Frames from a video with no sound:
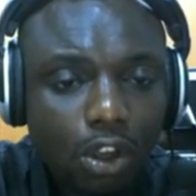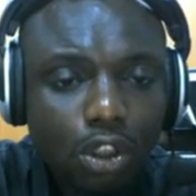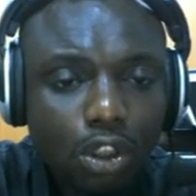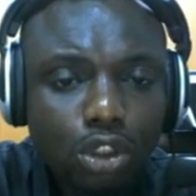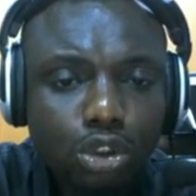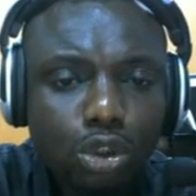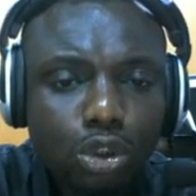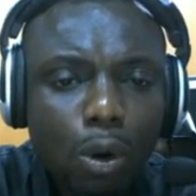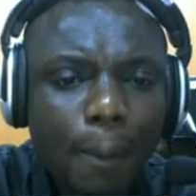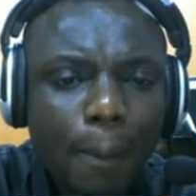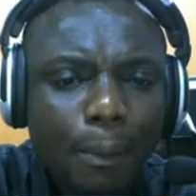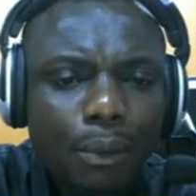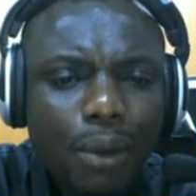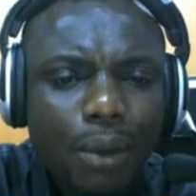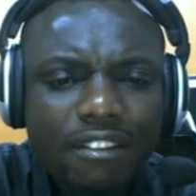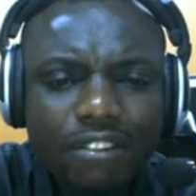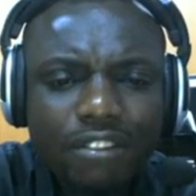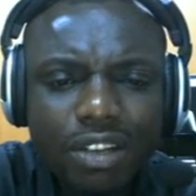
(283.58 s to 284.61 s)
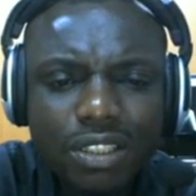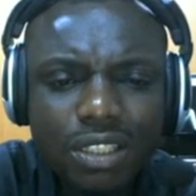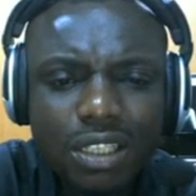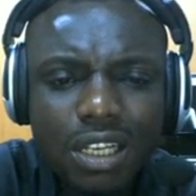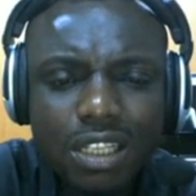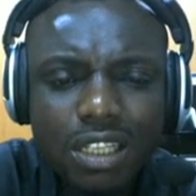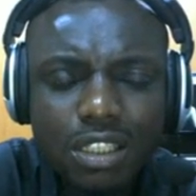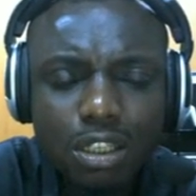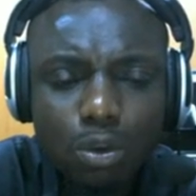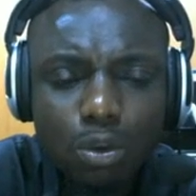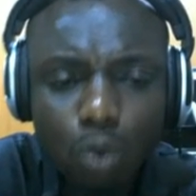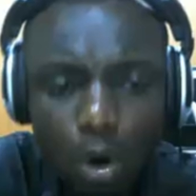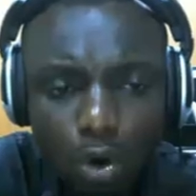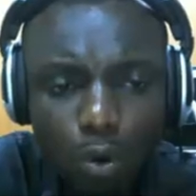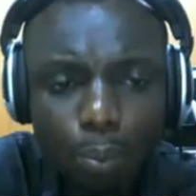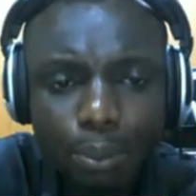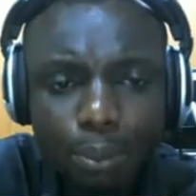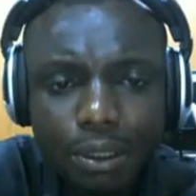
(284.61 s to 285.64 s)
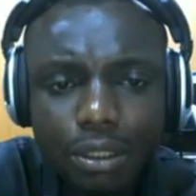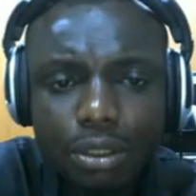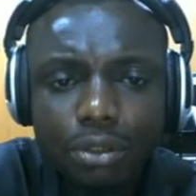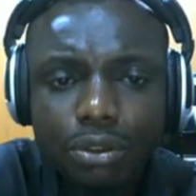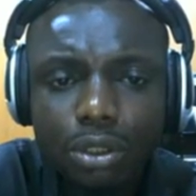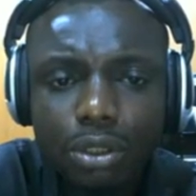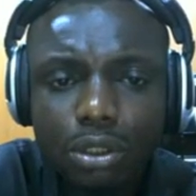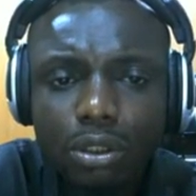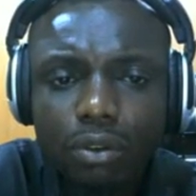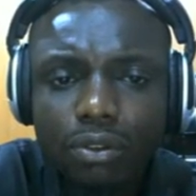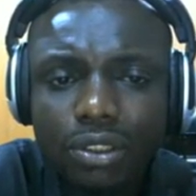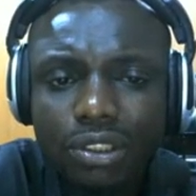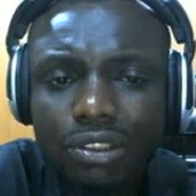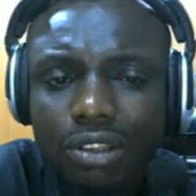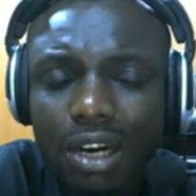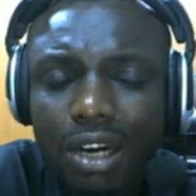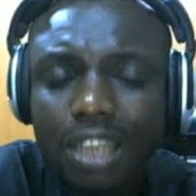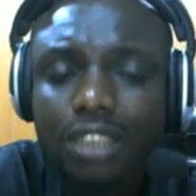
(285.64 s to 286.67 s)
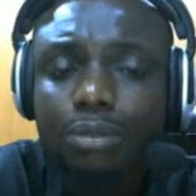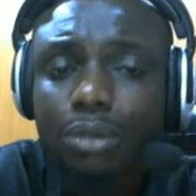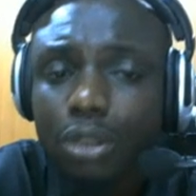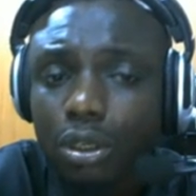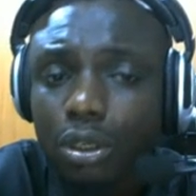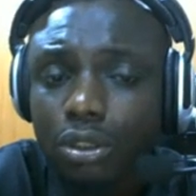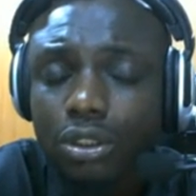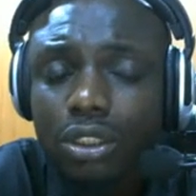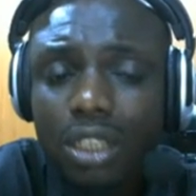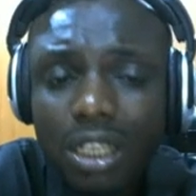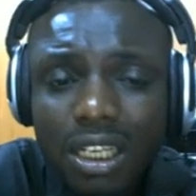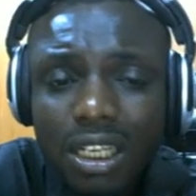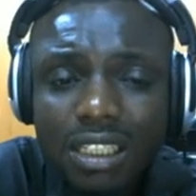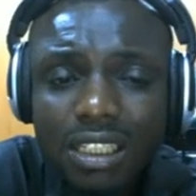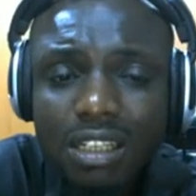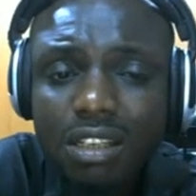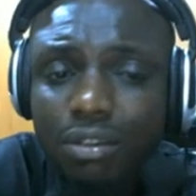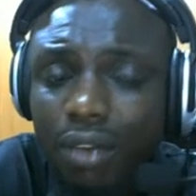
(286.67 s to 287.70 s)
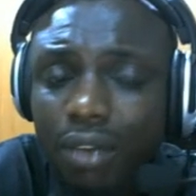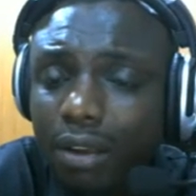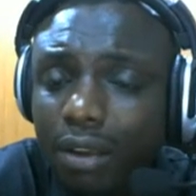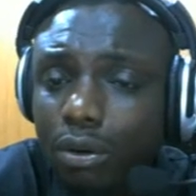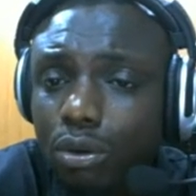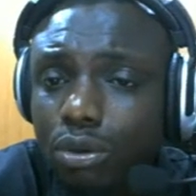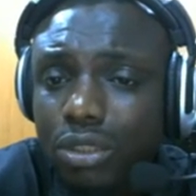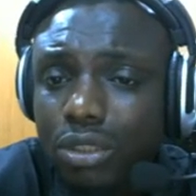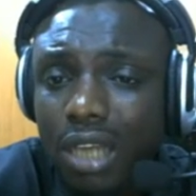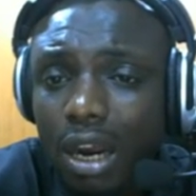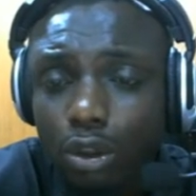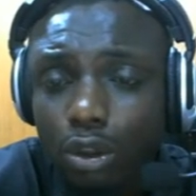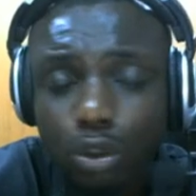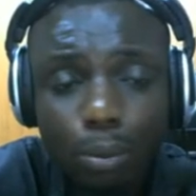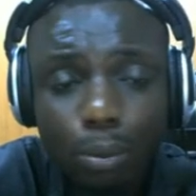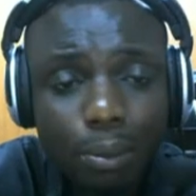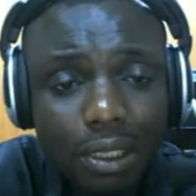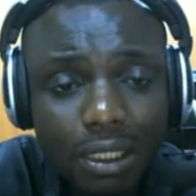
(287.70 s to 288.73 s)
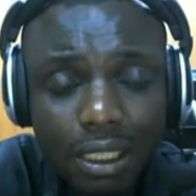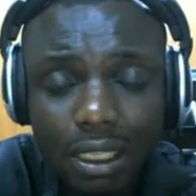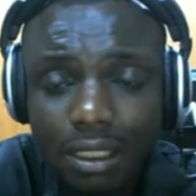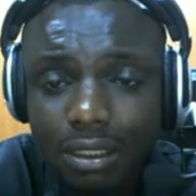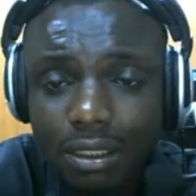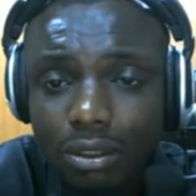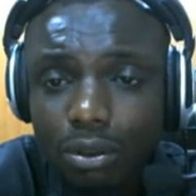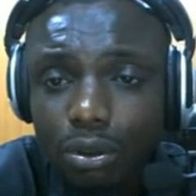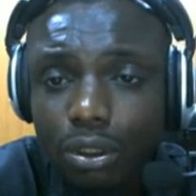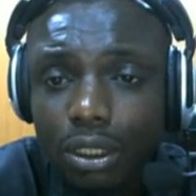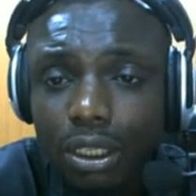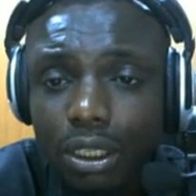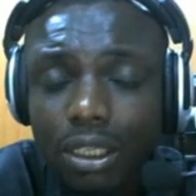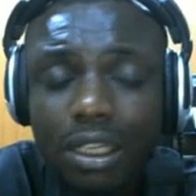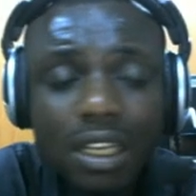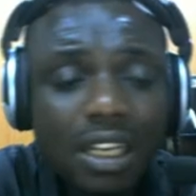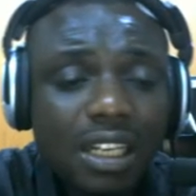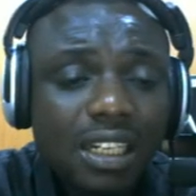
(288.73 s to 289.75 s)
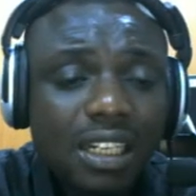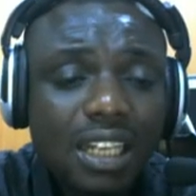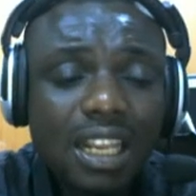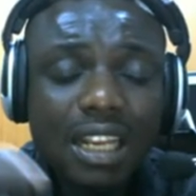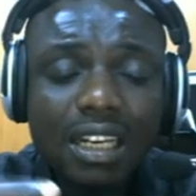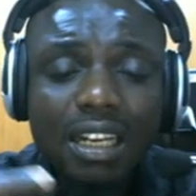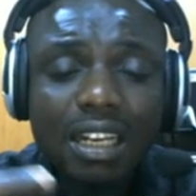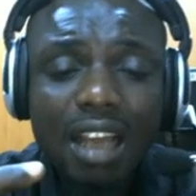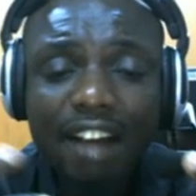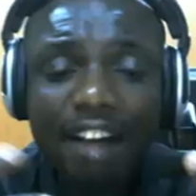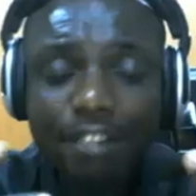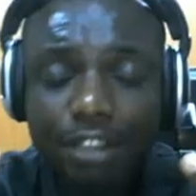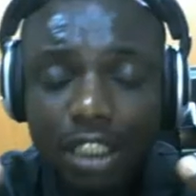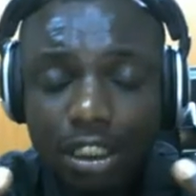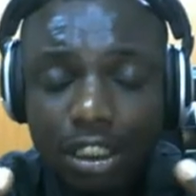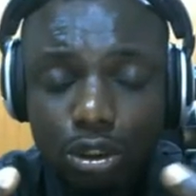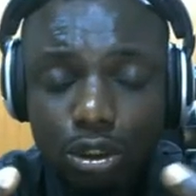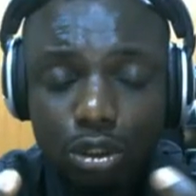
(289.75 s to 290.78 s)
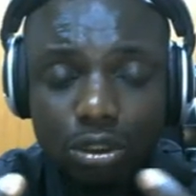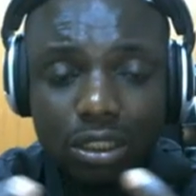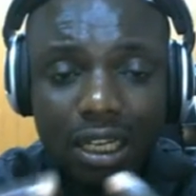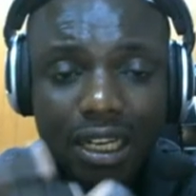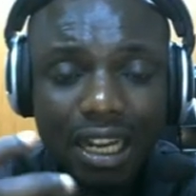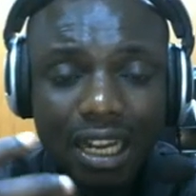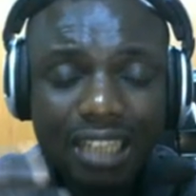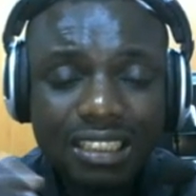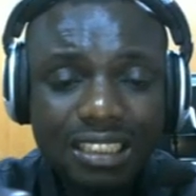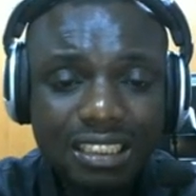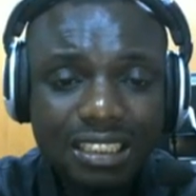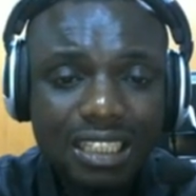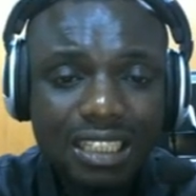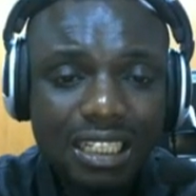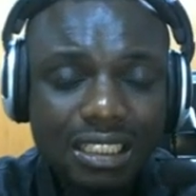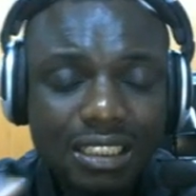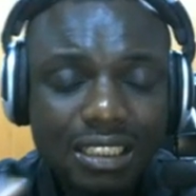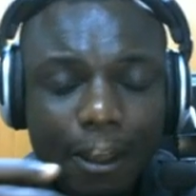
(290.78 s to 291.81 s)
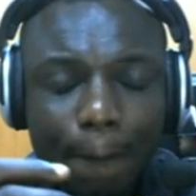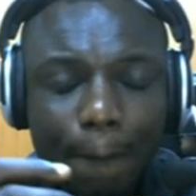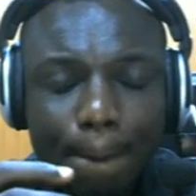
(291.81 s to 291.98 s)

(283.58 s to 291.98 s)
So people were investigating what could be the result of this crash, because these vehicles are automated. Okay, they have sensors that can detect